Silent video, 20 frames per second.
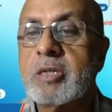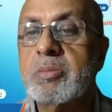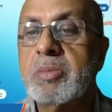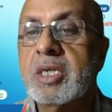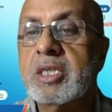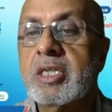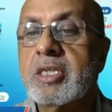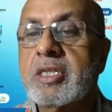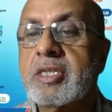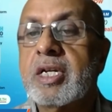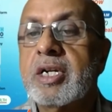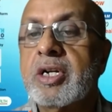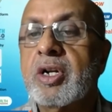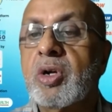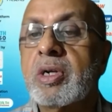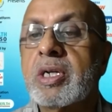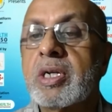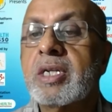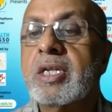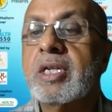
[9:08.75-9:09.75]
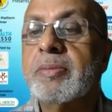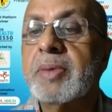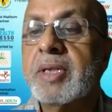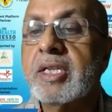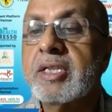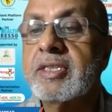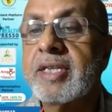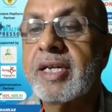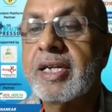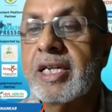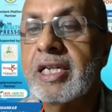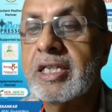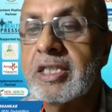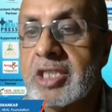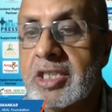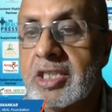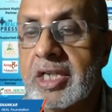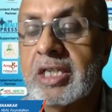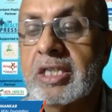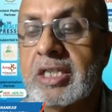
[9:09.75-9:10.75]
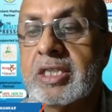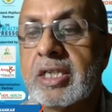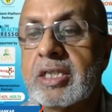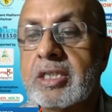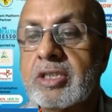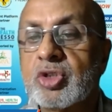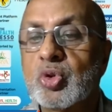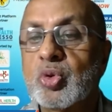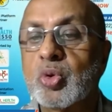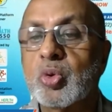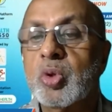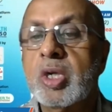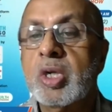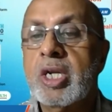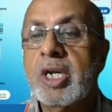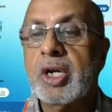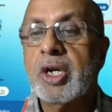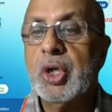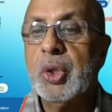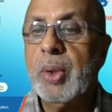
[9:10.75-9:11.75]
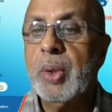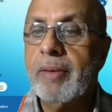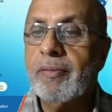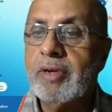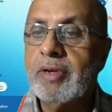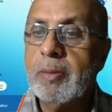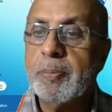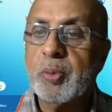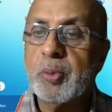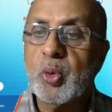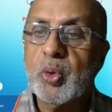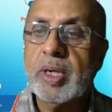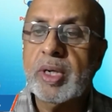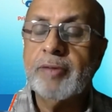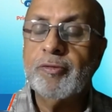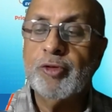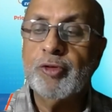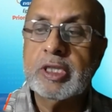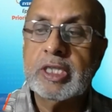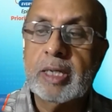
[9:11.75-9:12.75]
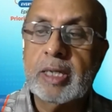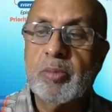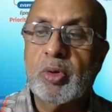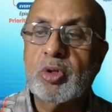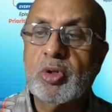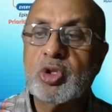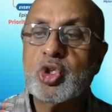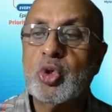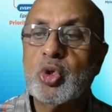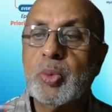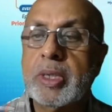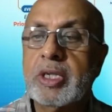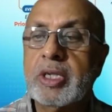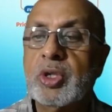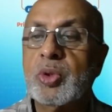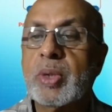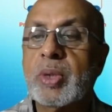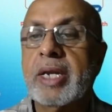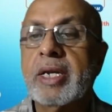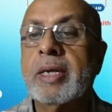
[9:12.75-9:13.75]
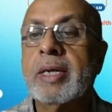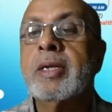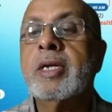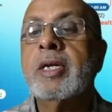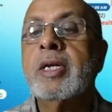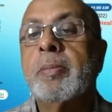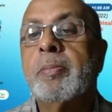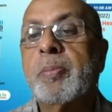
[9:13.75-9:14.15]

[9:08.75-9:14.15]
mothers are not literate, and so do you have any program for them also where you can